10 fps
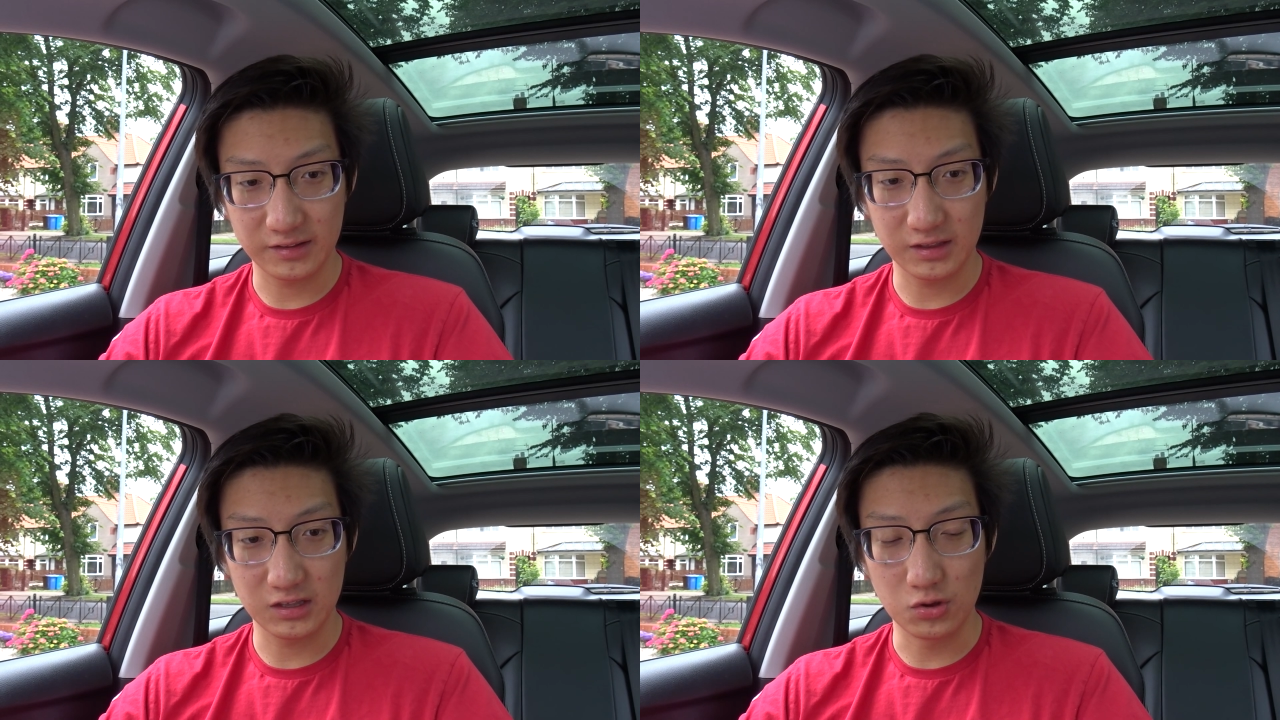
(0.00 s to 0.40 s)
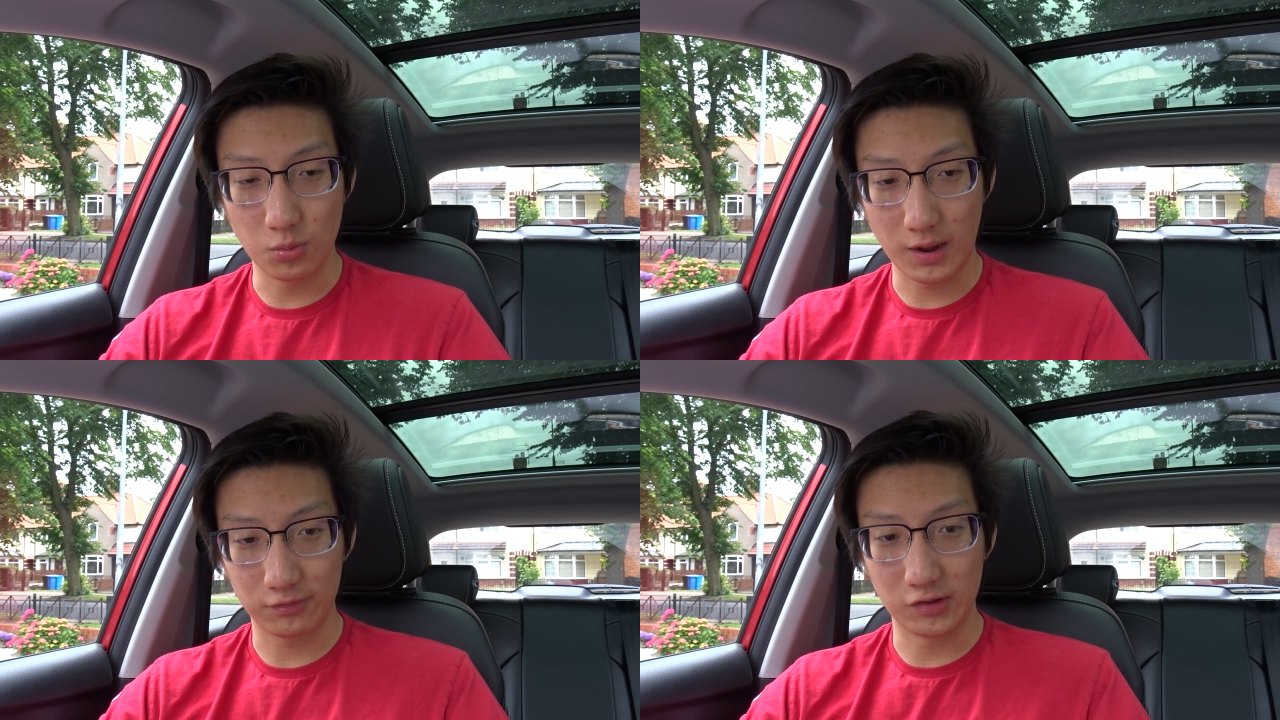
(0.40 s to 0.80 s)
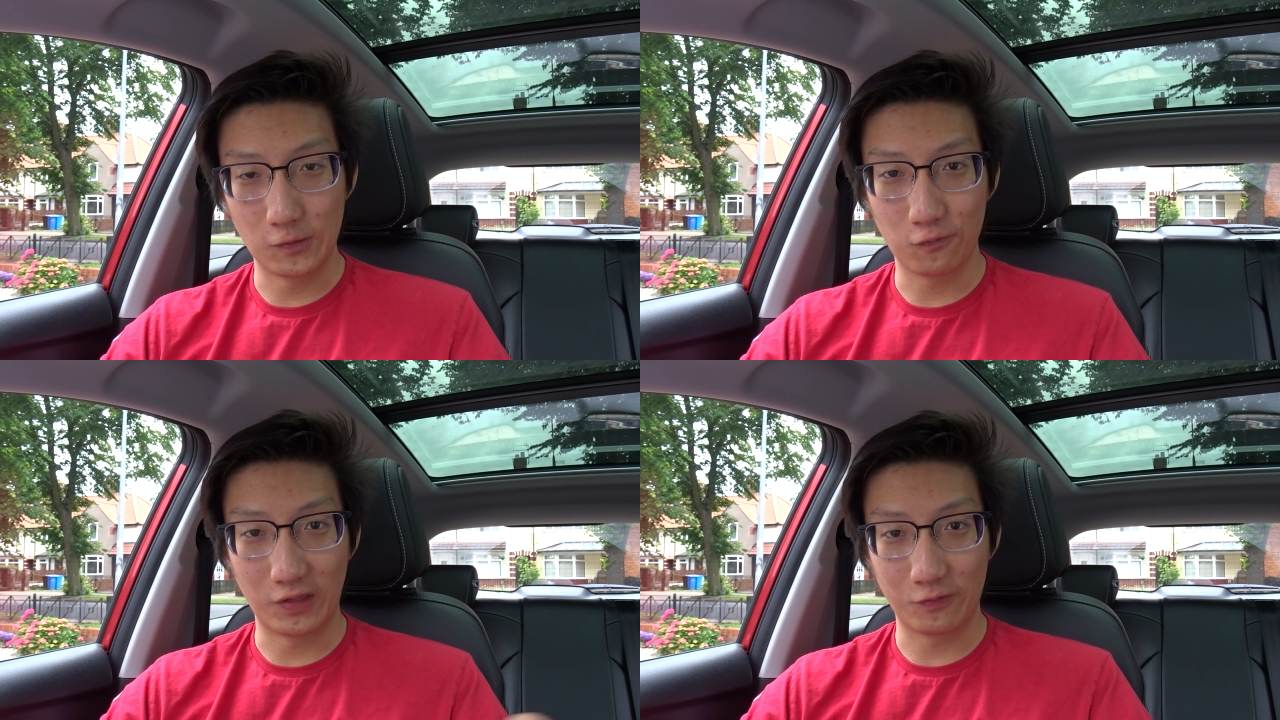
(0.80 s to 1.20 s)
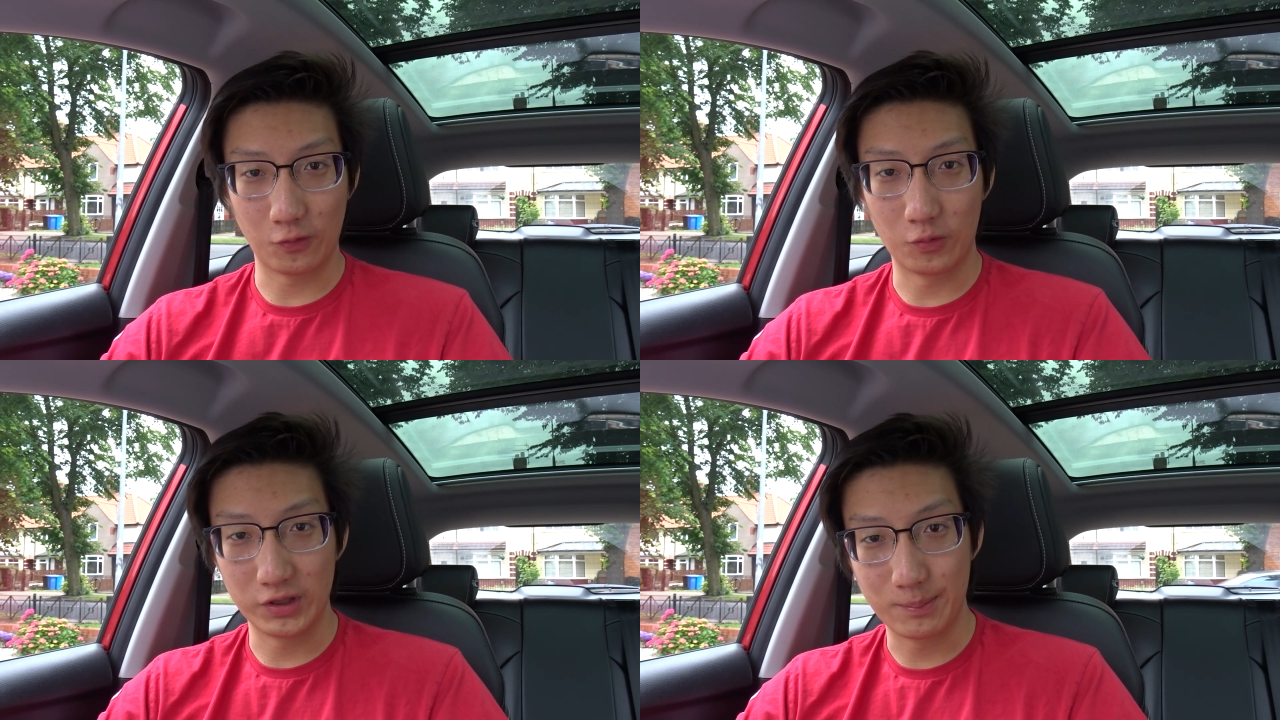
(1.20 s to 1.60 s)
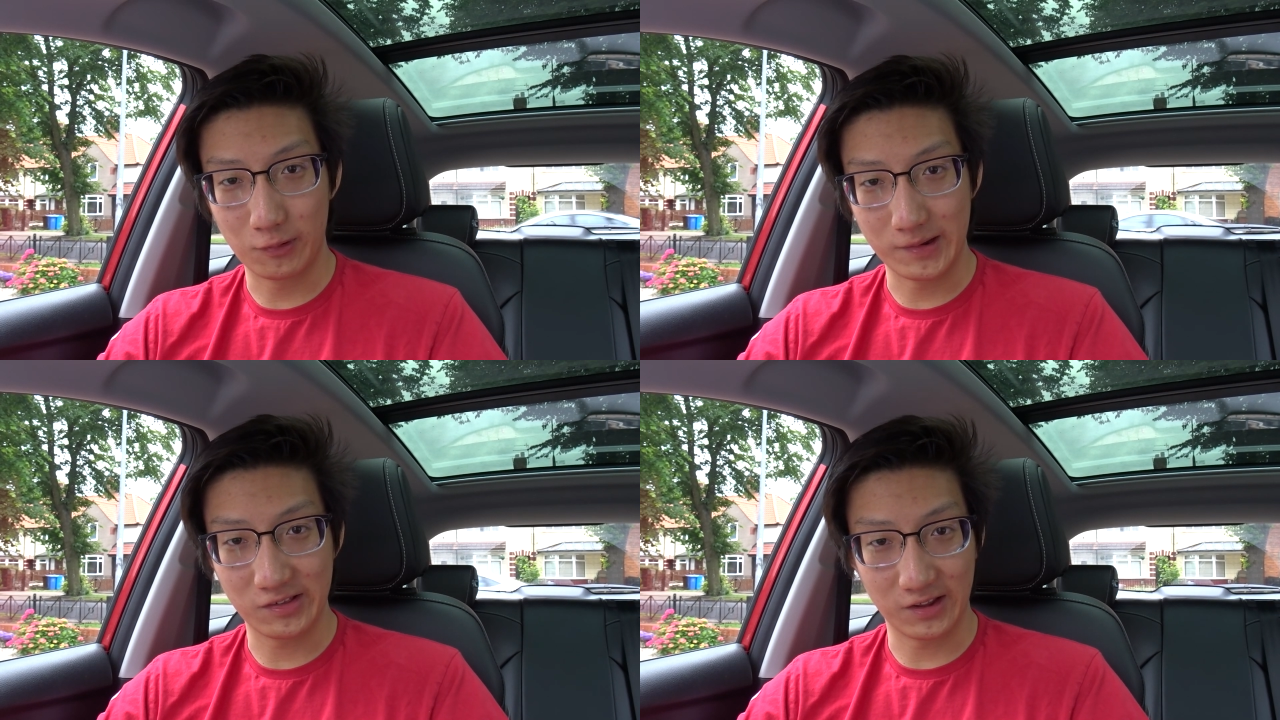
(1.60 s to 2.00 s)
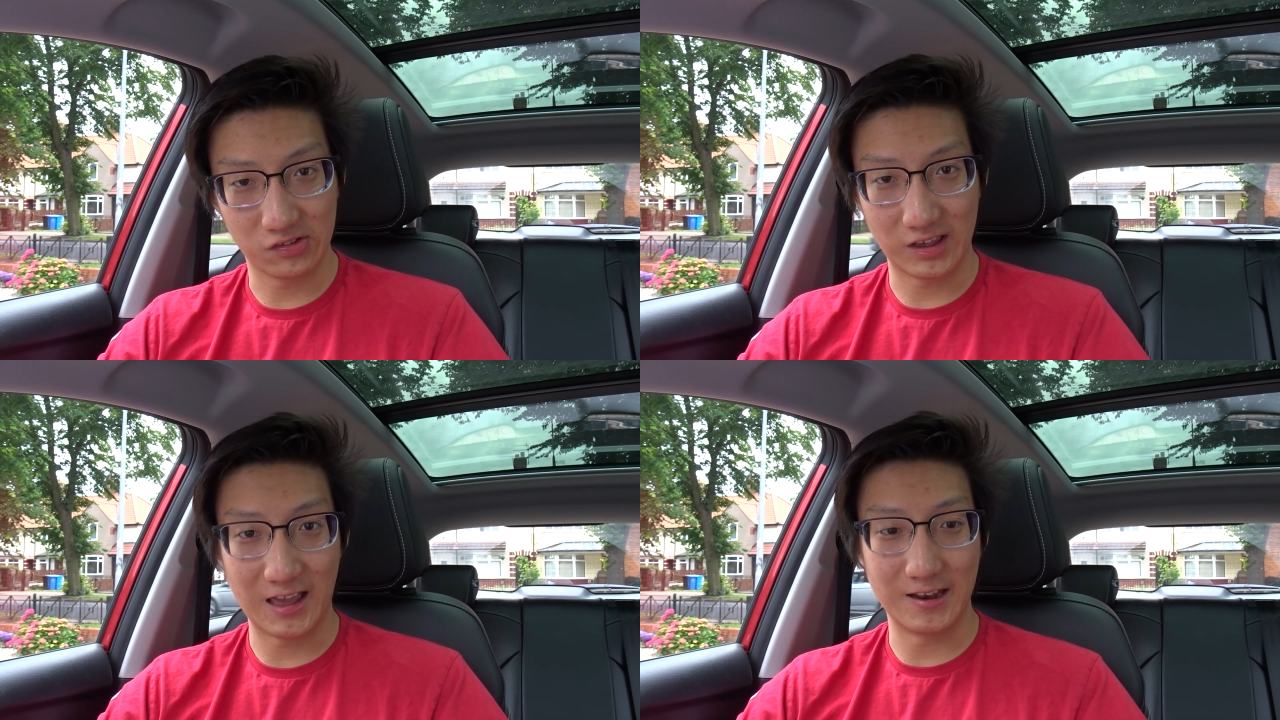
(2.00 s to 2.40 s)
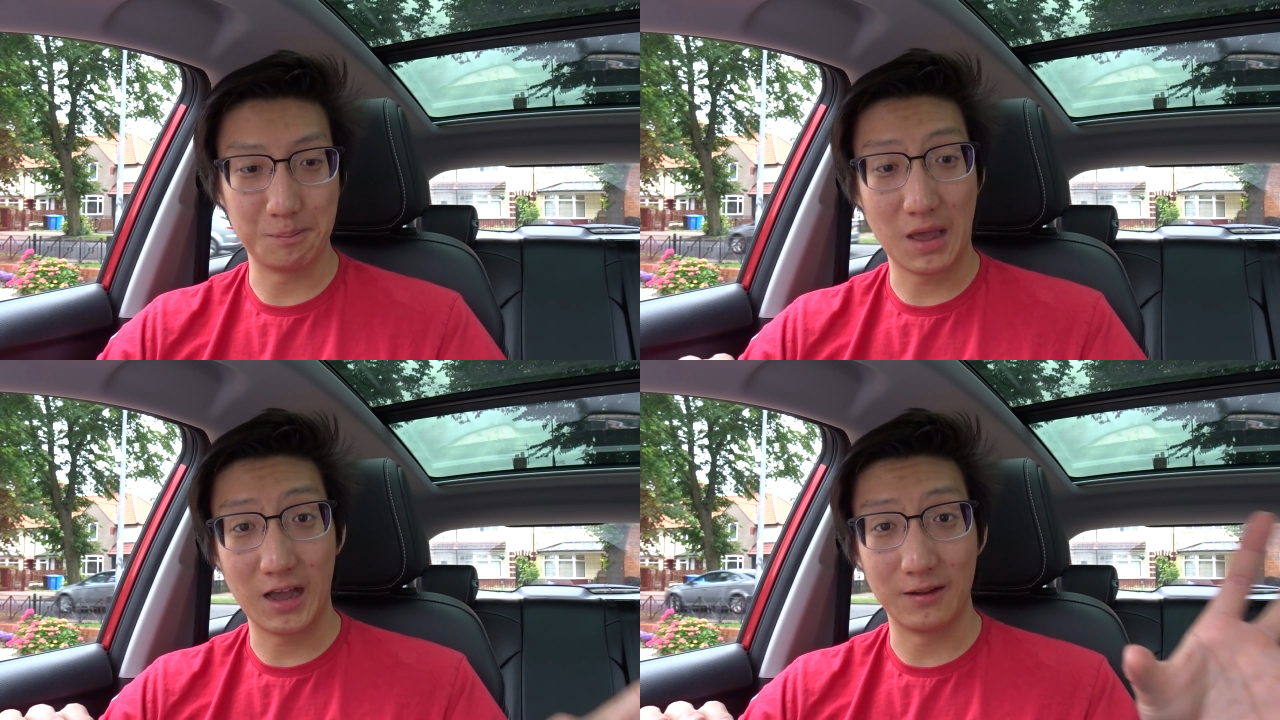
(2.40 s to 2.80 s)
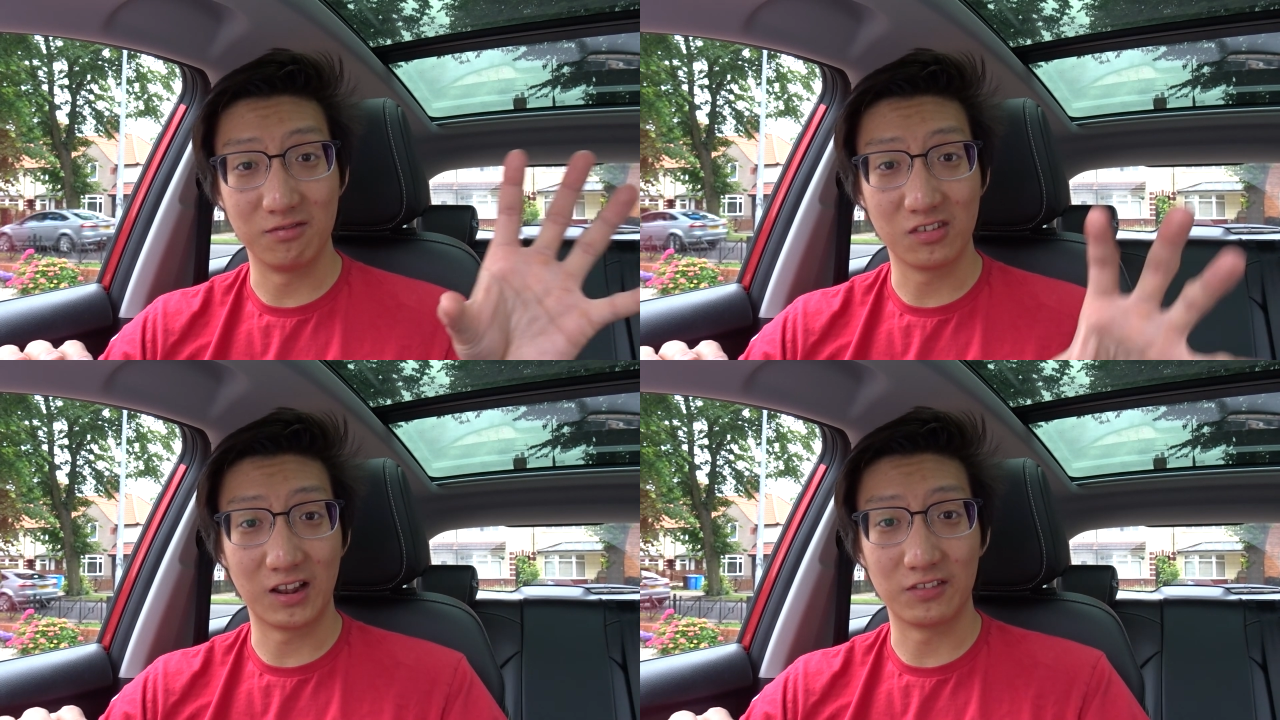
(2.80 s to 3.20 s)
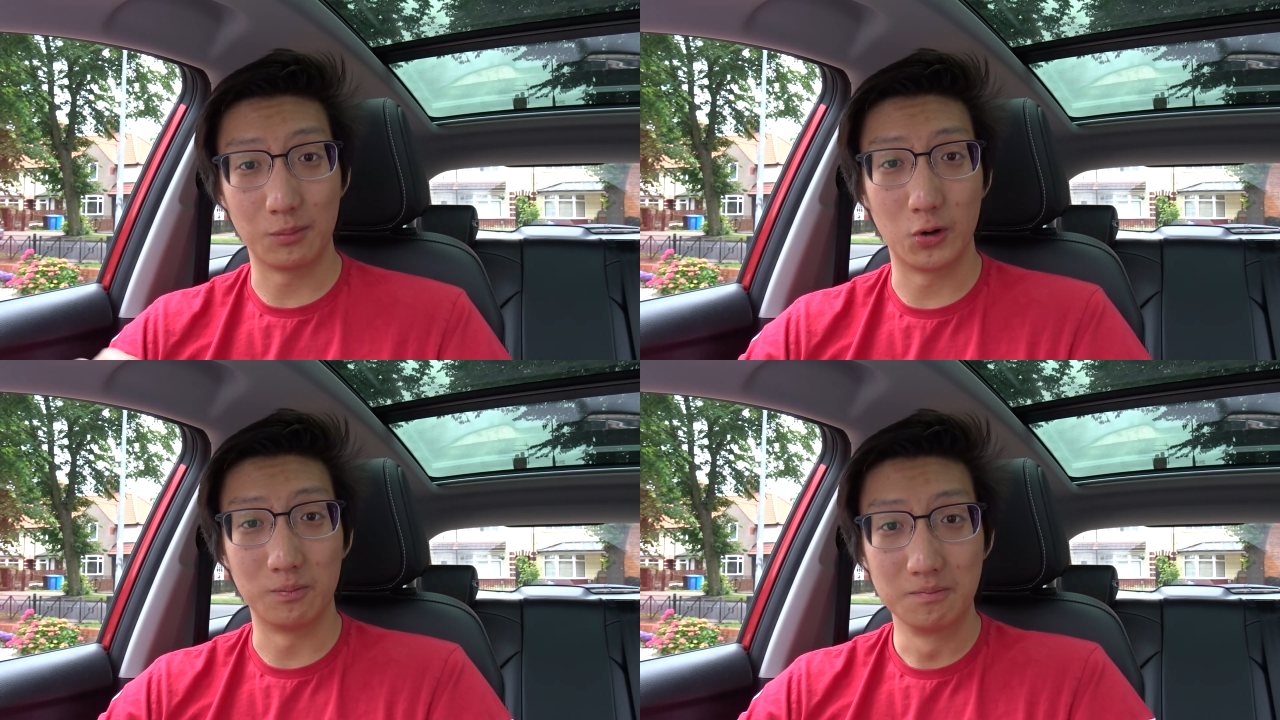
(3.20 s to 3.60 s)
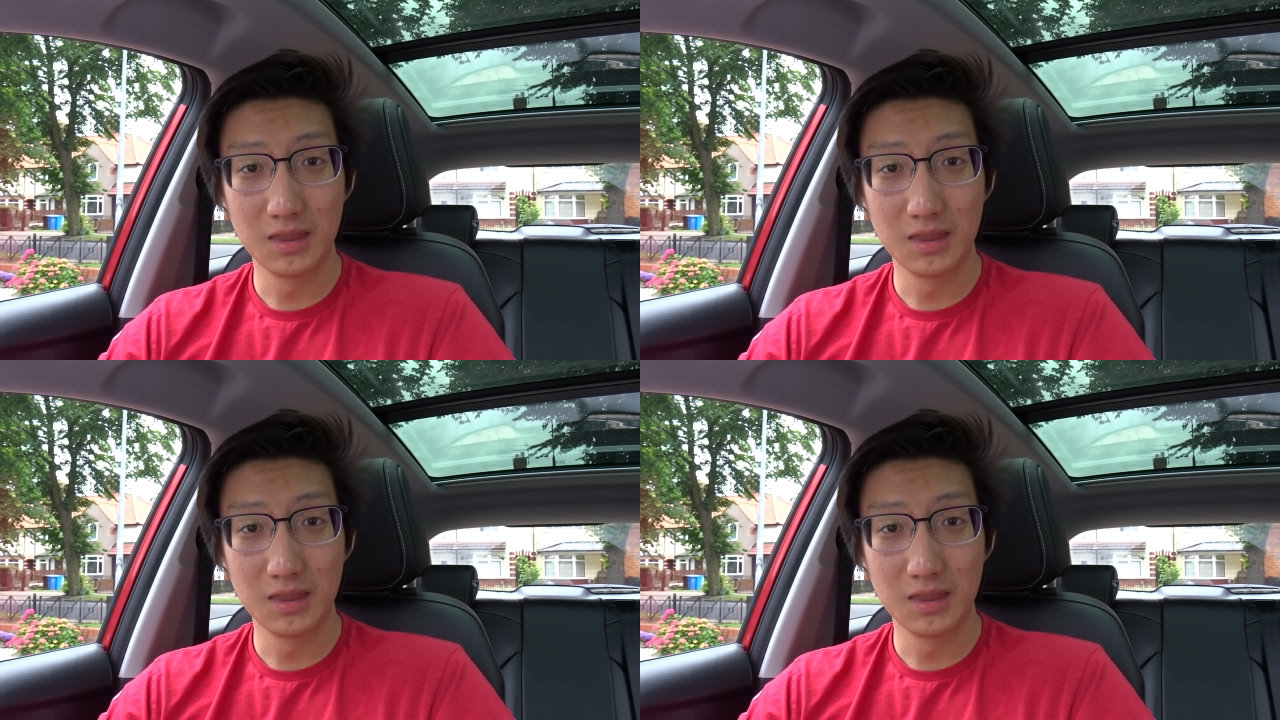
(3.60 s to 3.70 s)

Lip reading: you will have to flick through all your presets again and select them all.